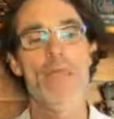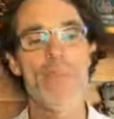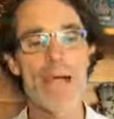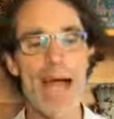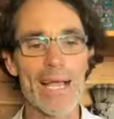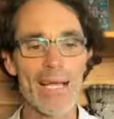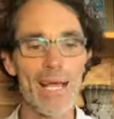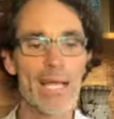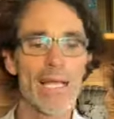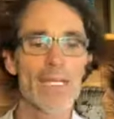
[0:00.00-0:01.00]
That
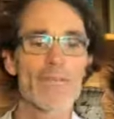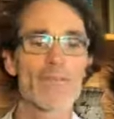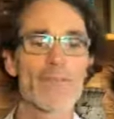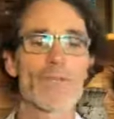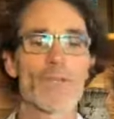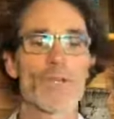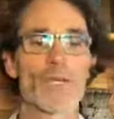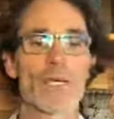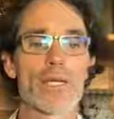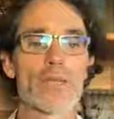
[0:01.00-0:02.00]
kind of thing where you
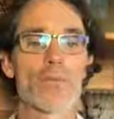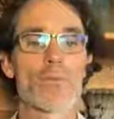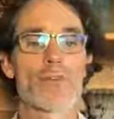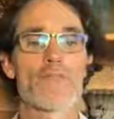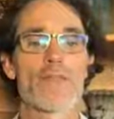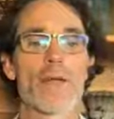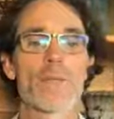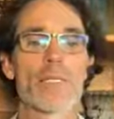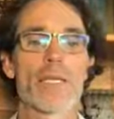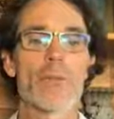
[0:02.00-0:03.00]
get a little bit of phlegm
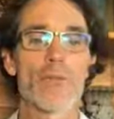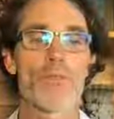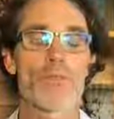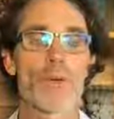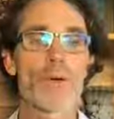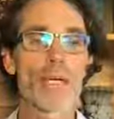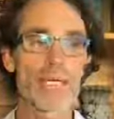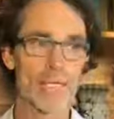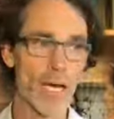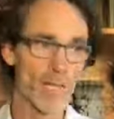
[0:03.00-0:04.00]
in the upper throat
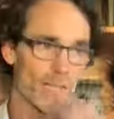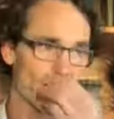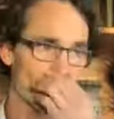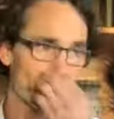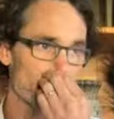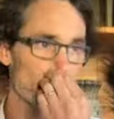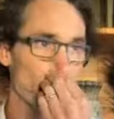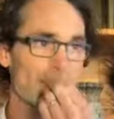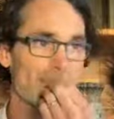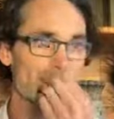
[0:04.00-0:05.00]
is often
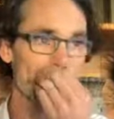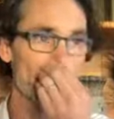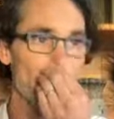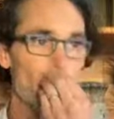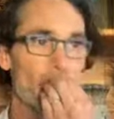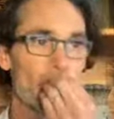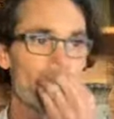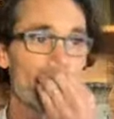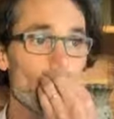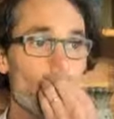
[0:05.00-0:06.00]
means that
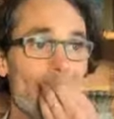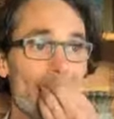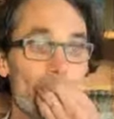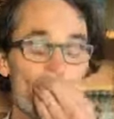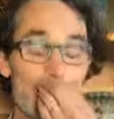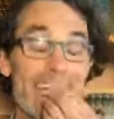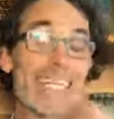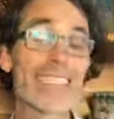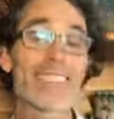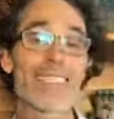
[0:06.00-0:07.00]
you're
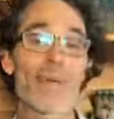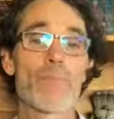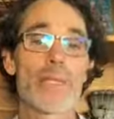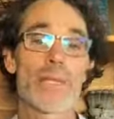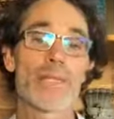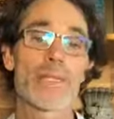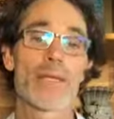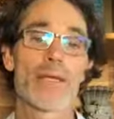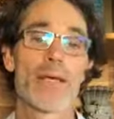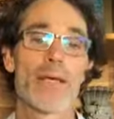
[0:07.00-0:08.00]
eating something
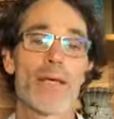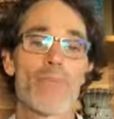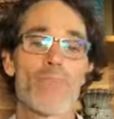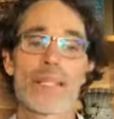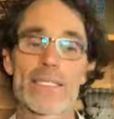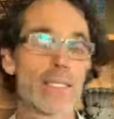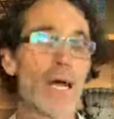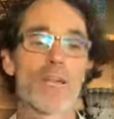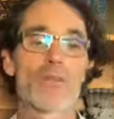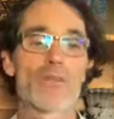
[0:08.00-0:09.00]
that's
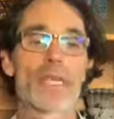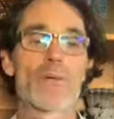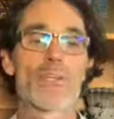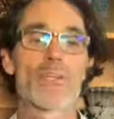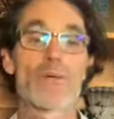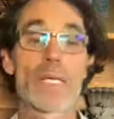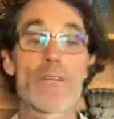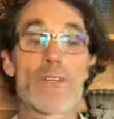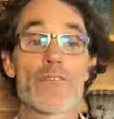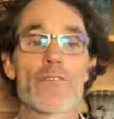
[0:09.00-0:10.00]
not agreeing with you.
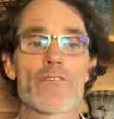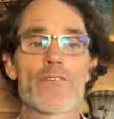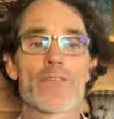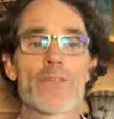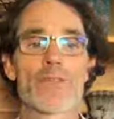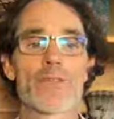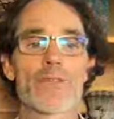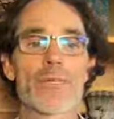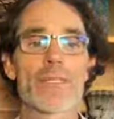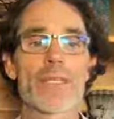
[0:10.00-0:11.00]
Even if you're familiar
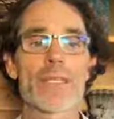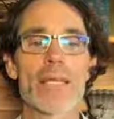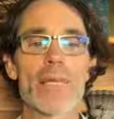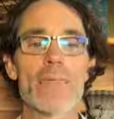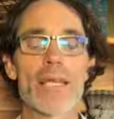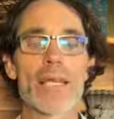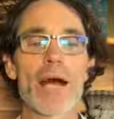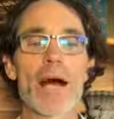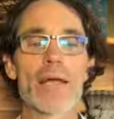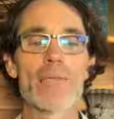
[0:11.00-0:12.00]
with it, it may
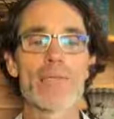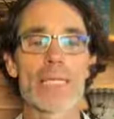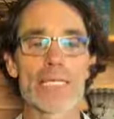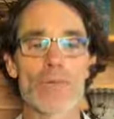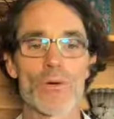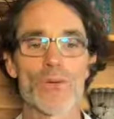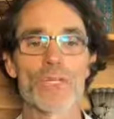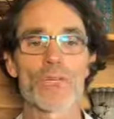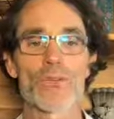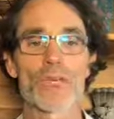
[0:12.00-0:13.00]
not be totally
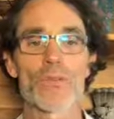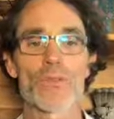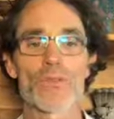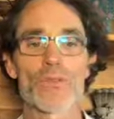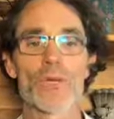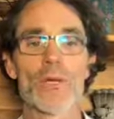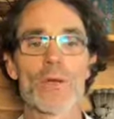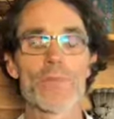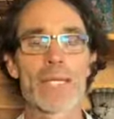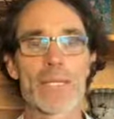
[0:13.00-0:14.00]
agreeing with you,
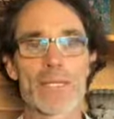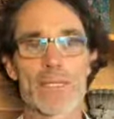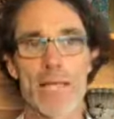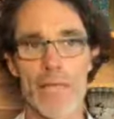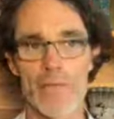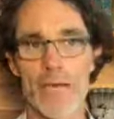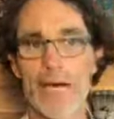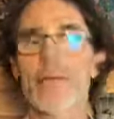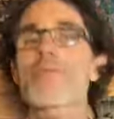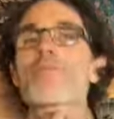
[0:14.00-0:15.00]
because
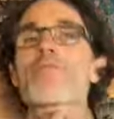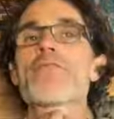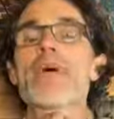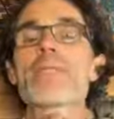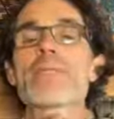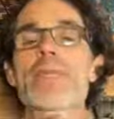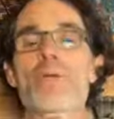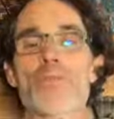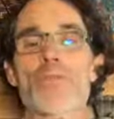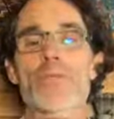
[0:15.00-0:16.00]
that phlegm in the
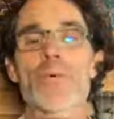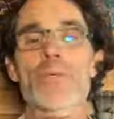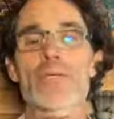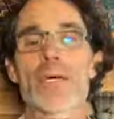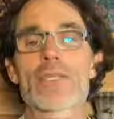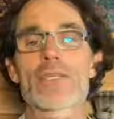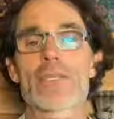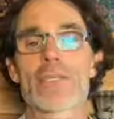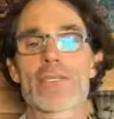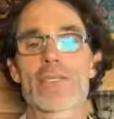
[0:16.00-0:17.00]
upper throat is
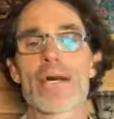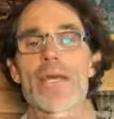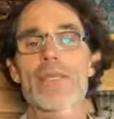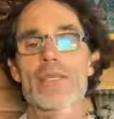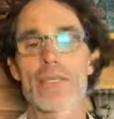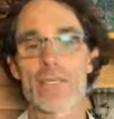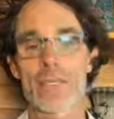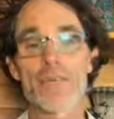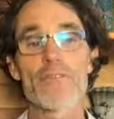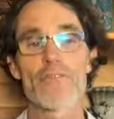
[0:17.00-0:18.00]
actually a sign that the
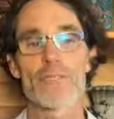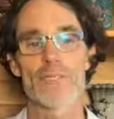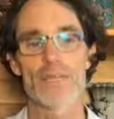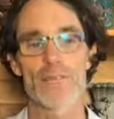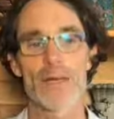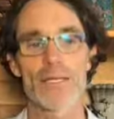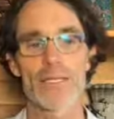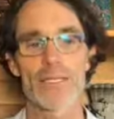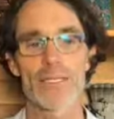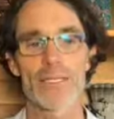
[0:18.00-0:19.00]
liver isn't
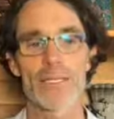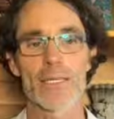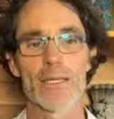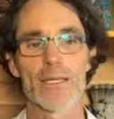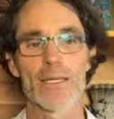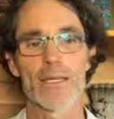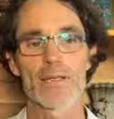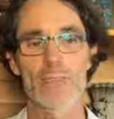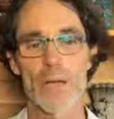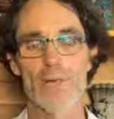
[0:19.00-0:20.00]
processing
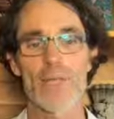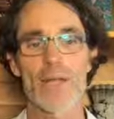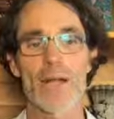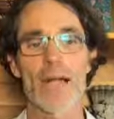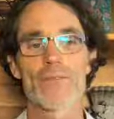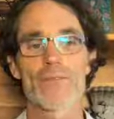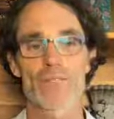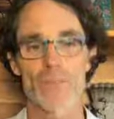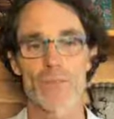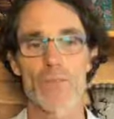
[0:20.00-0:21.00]
whatever you're having
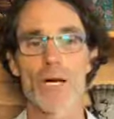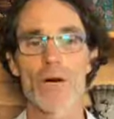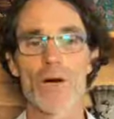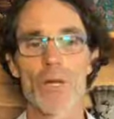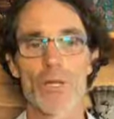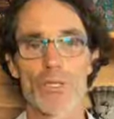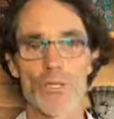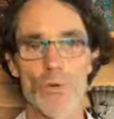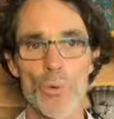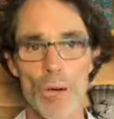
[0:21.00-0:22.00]
so well.
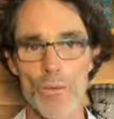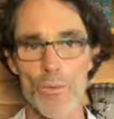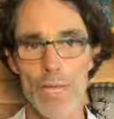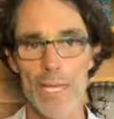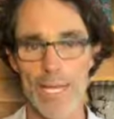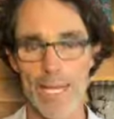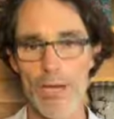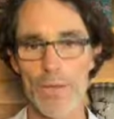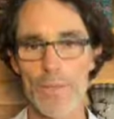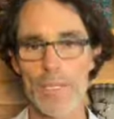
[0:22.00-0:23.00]
So one way to
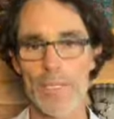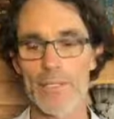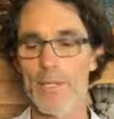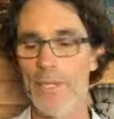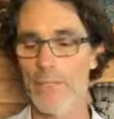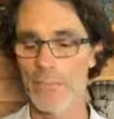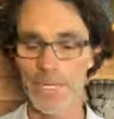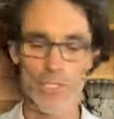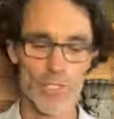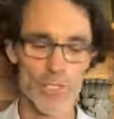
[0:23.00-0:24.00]
help is make
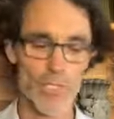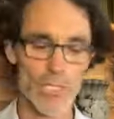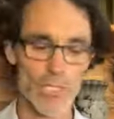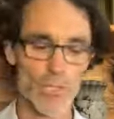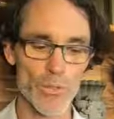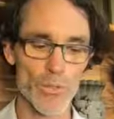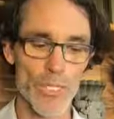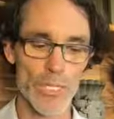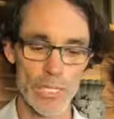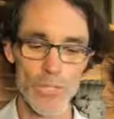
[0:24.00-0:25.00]
sure that you
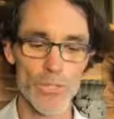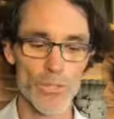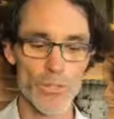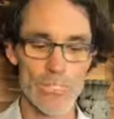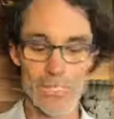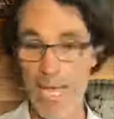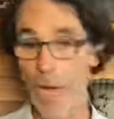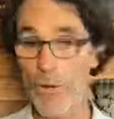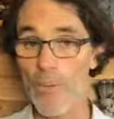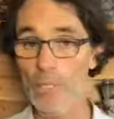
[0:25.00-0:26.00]
include
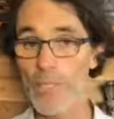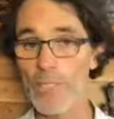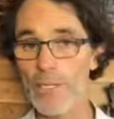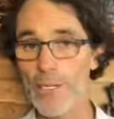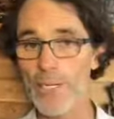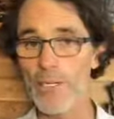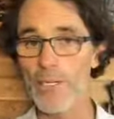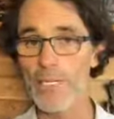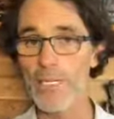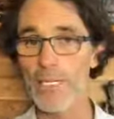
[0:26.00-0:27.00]
sour things
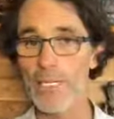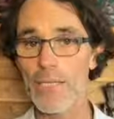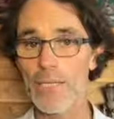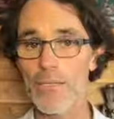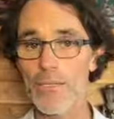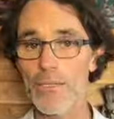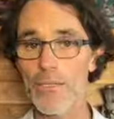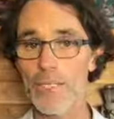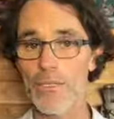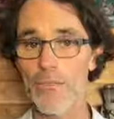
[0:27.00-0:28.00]
regularly in your
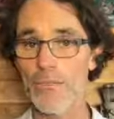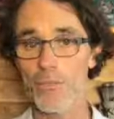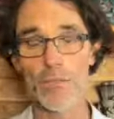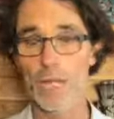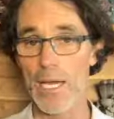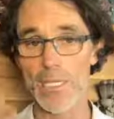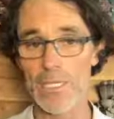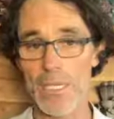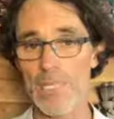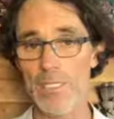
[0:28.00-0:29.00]
food, not
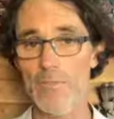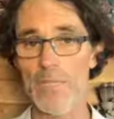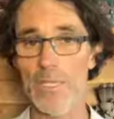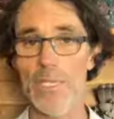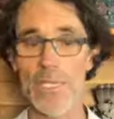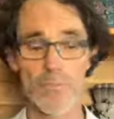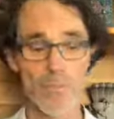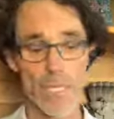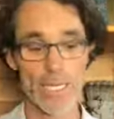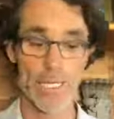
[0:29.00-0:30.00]
excessively, but
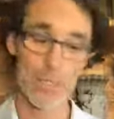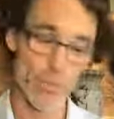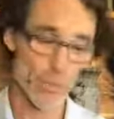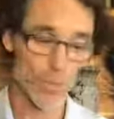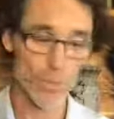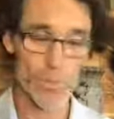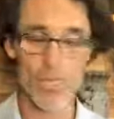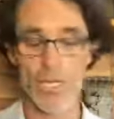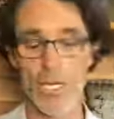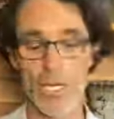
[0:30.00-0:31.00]
like a little
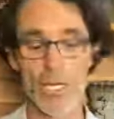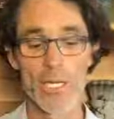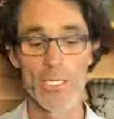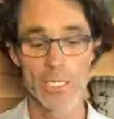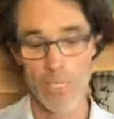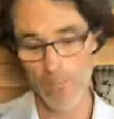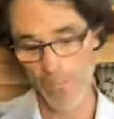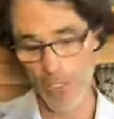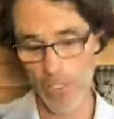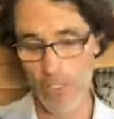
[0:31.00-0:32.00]
kombucha, some
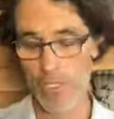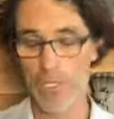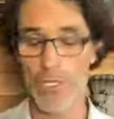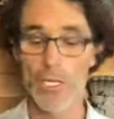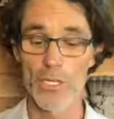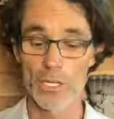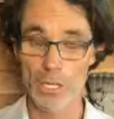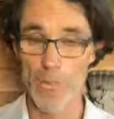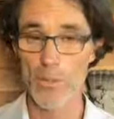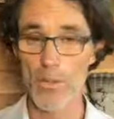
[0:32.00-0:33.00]
vinegar,
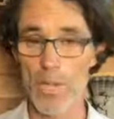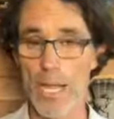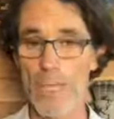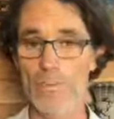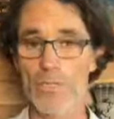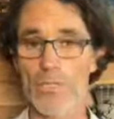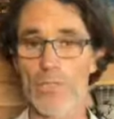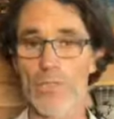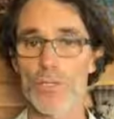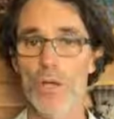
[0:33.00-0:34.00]
lemon or lime
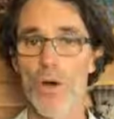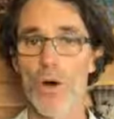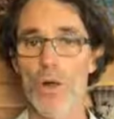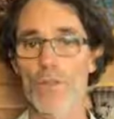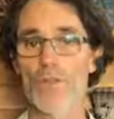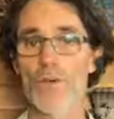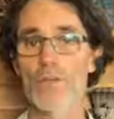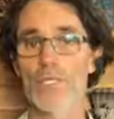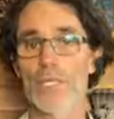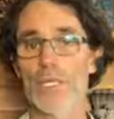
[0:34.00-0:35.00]
juice. All of
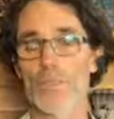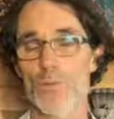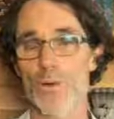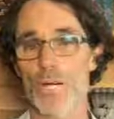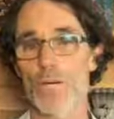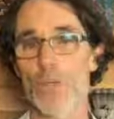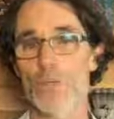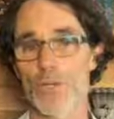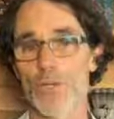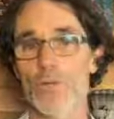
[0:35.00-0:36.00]
those things will help
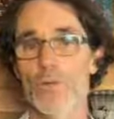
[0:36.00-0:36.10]
to